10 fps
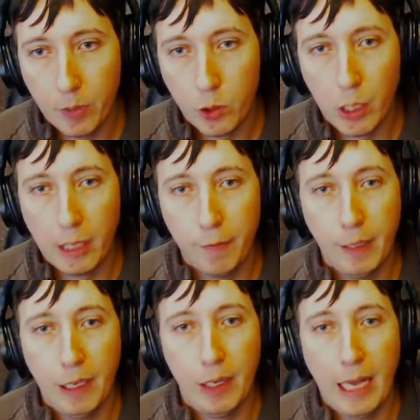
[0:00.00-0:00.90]
trying to
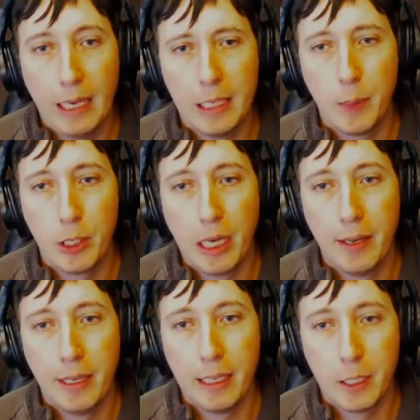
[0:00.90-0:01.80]
figure out how
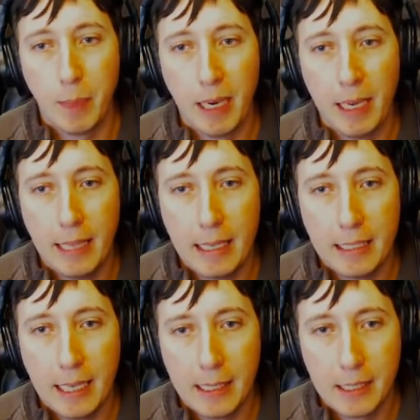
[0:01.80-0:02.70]
to expand that
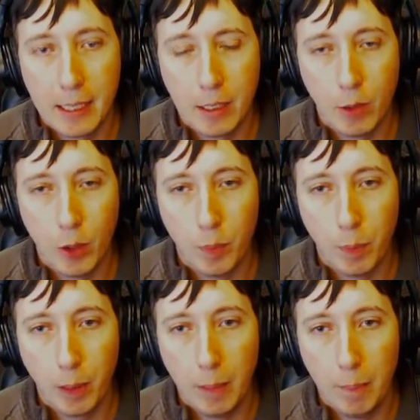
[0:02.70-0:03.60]
testing group
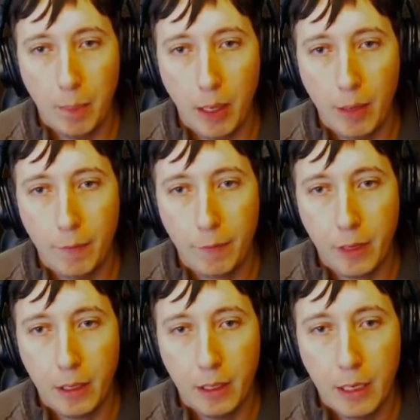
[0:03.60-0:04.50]
above
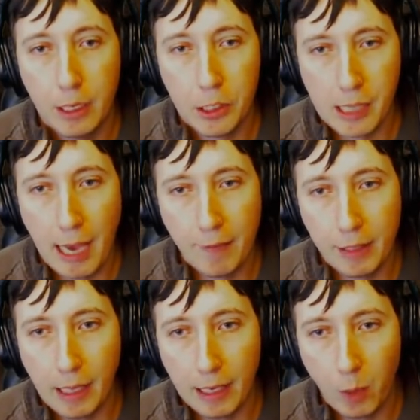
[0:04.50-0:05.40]
the just having
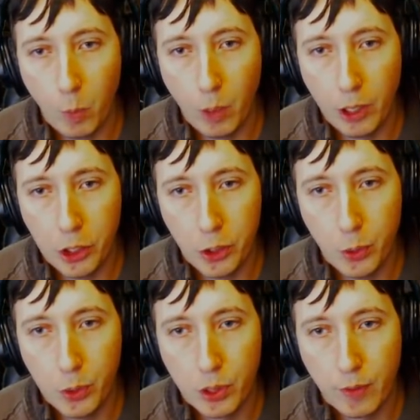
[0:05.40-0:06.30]
like 1 or 2
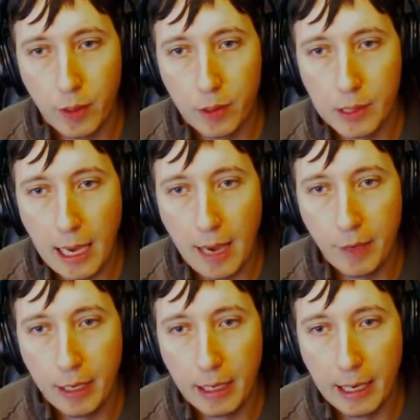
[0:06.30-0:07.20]
servers to
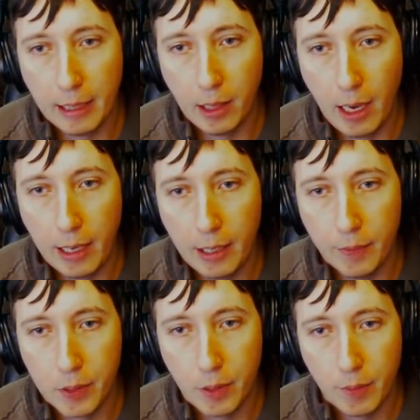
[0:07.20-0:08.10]
having a lot
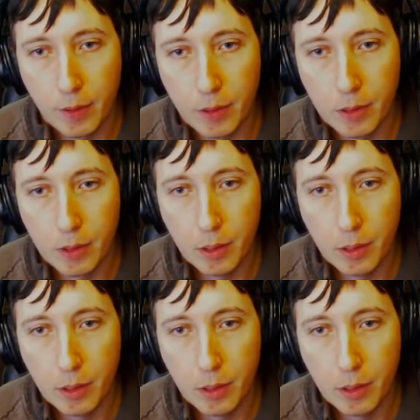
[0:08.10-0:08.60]
of servers,